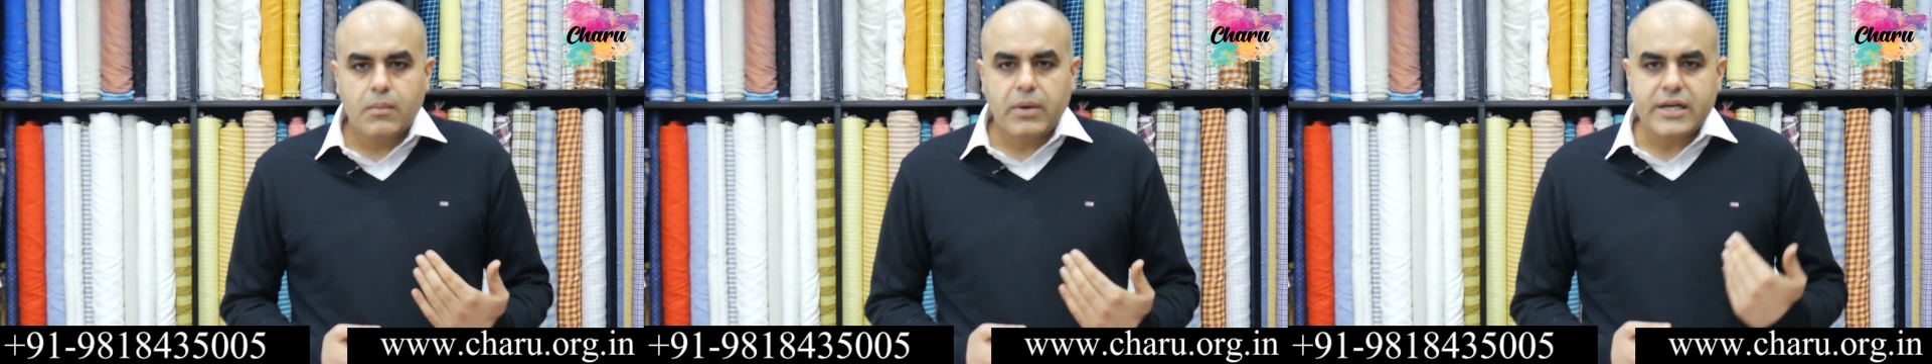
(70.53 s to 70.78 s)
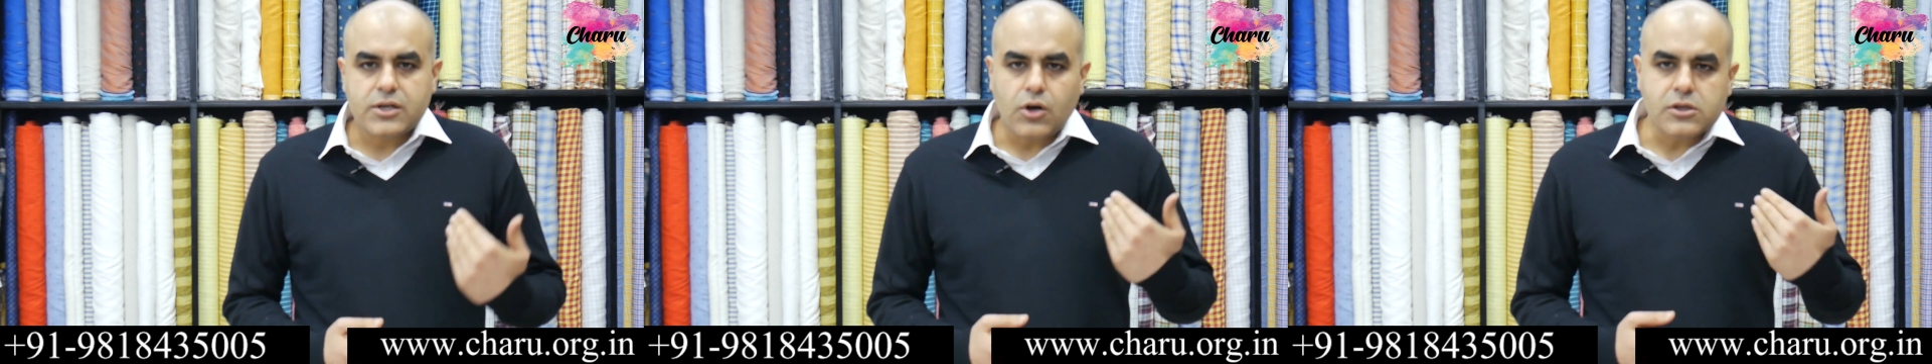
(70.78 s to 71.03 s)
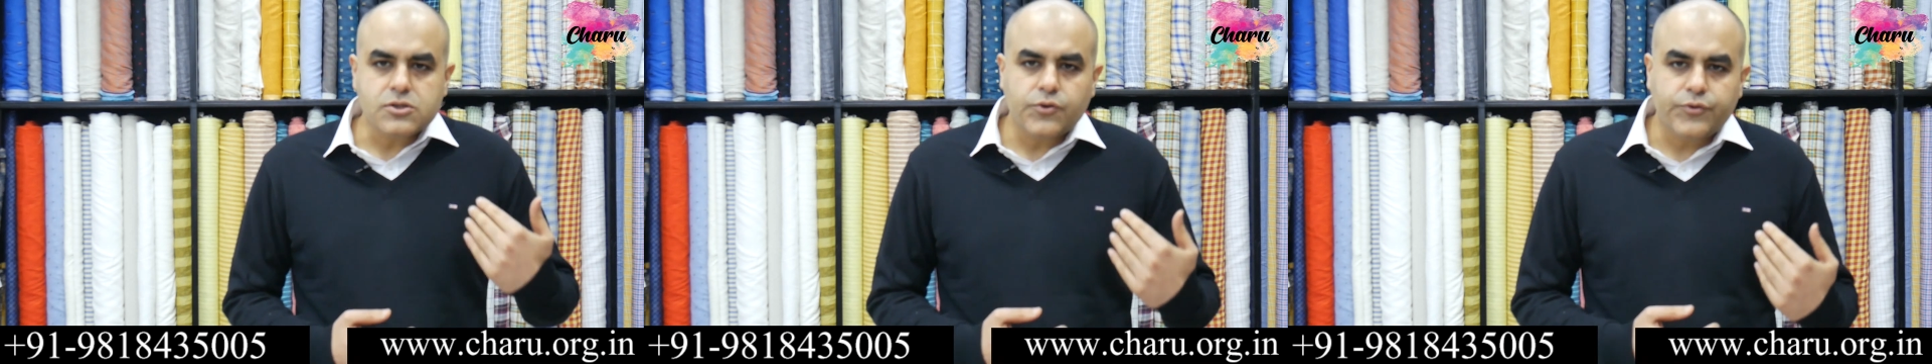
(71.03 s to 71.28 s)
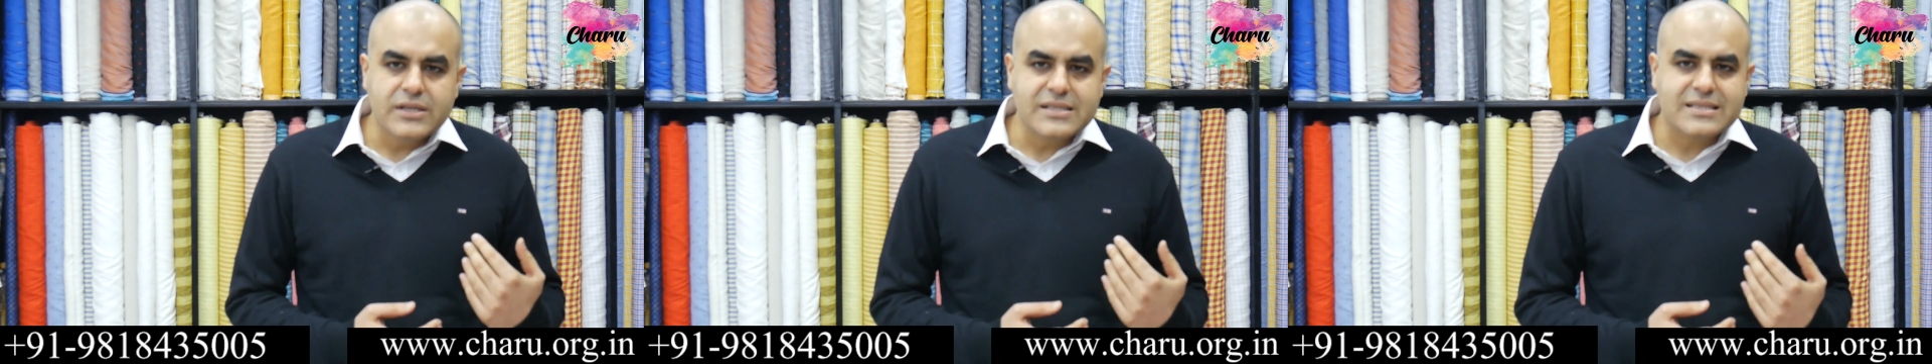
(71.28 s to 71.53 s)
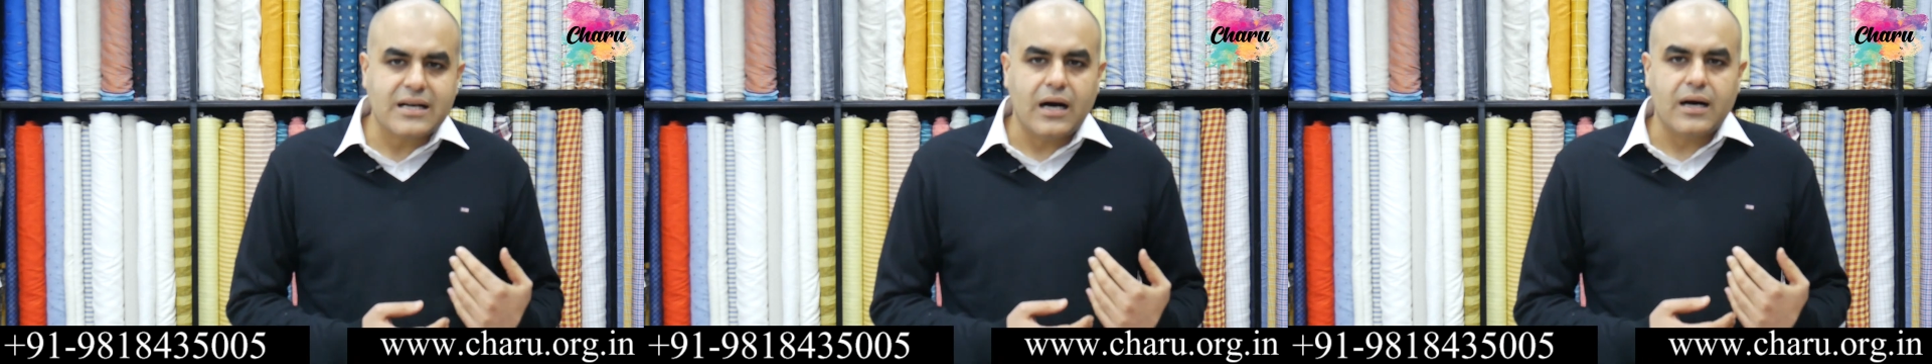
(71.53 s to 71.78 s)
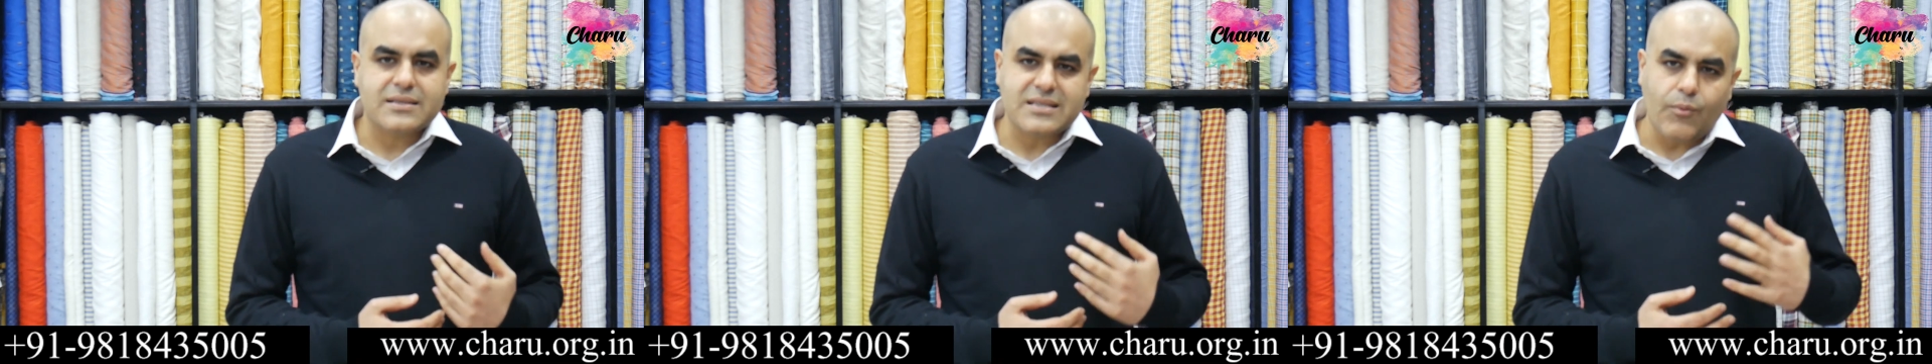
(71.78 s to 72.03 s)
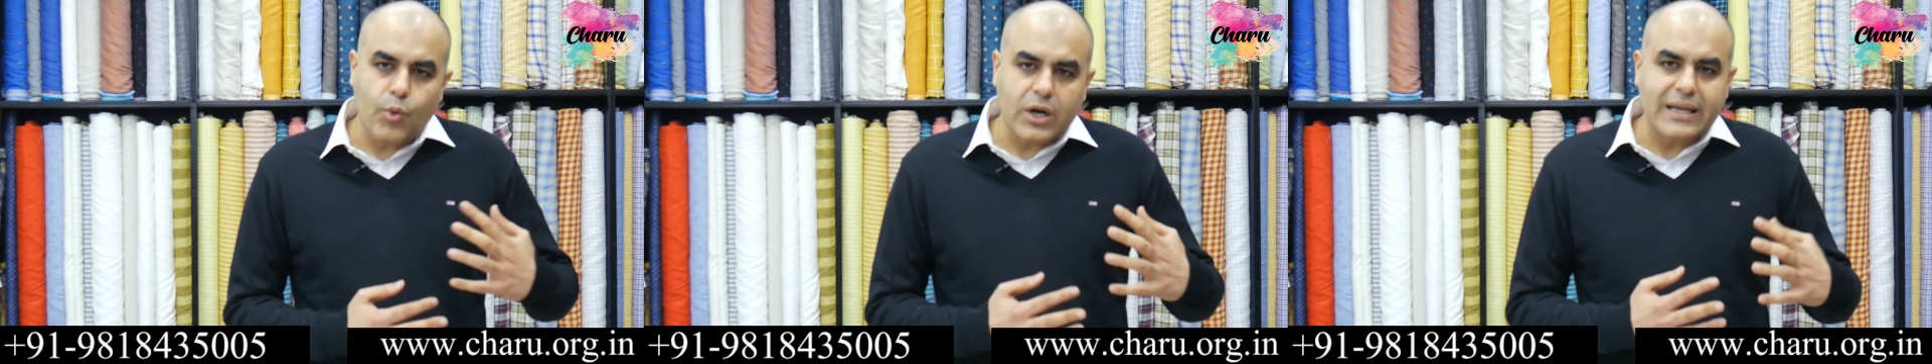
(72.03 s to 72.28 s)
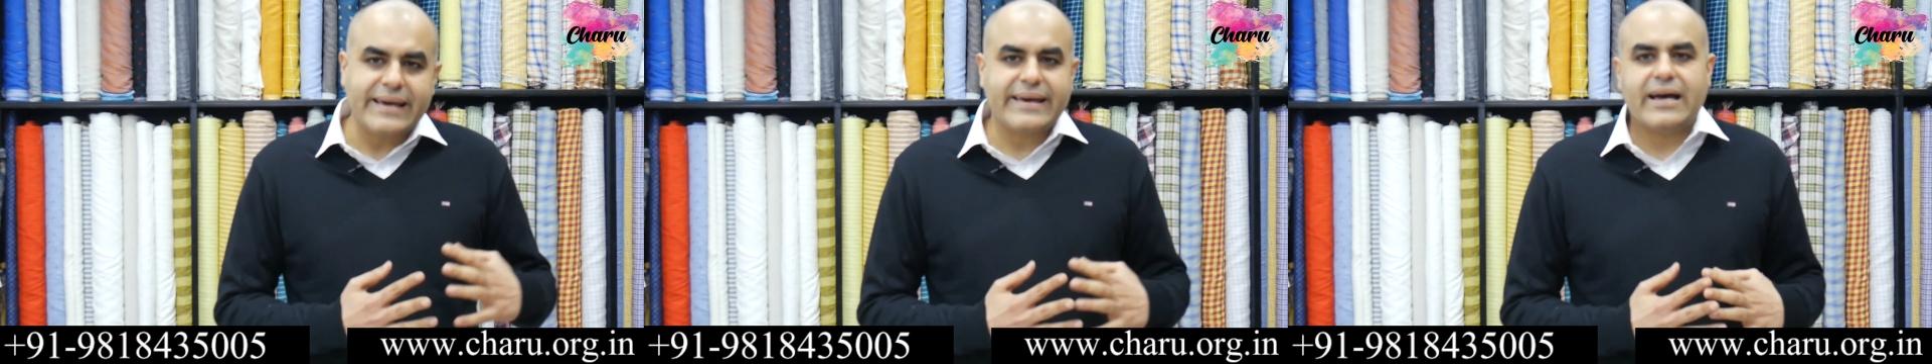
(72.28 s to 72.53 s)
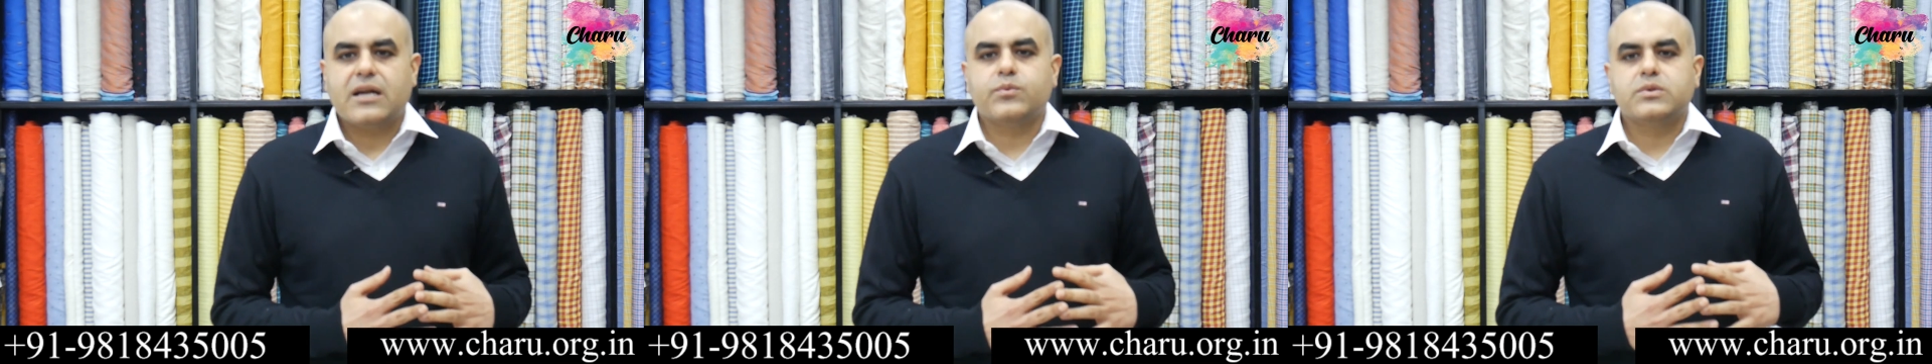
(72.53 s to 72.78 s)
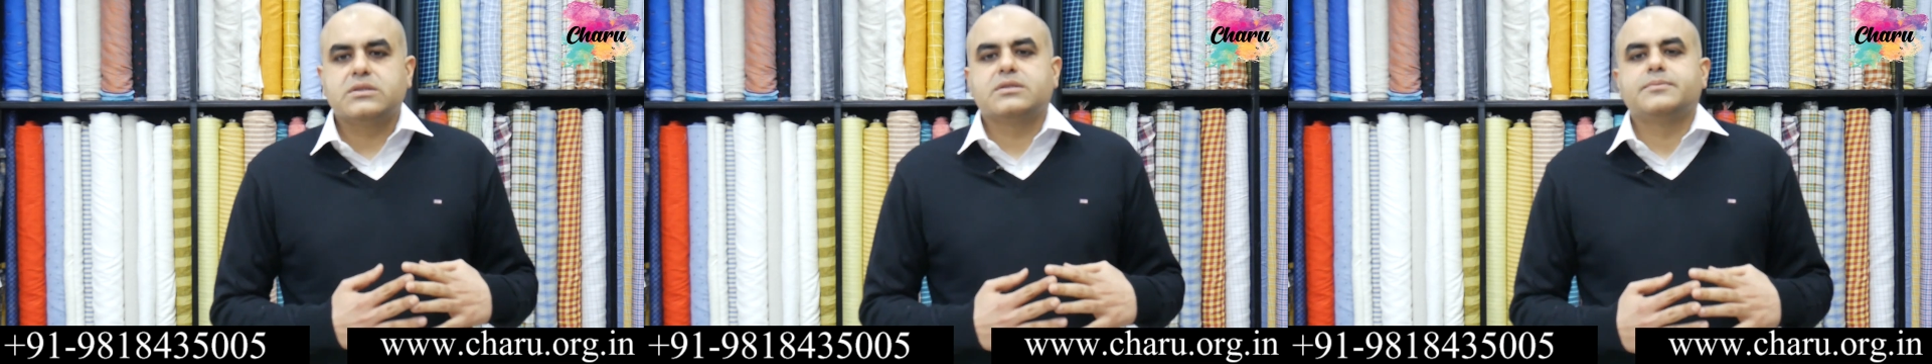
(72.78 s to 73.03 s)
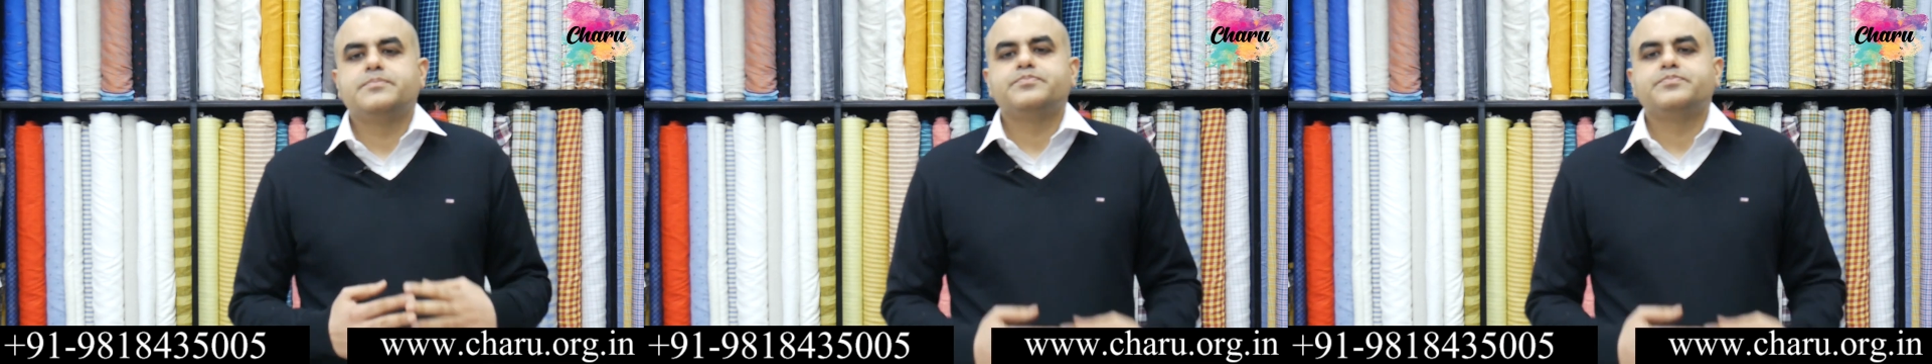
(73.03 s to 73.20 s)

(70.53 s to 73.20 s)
but it also feels somewhat like canvas.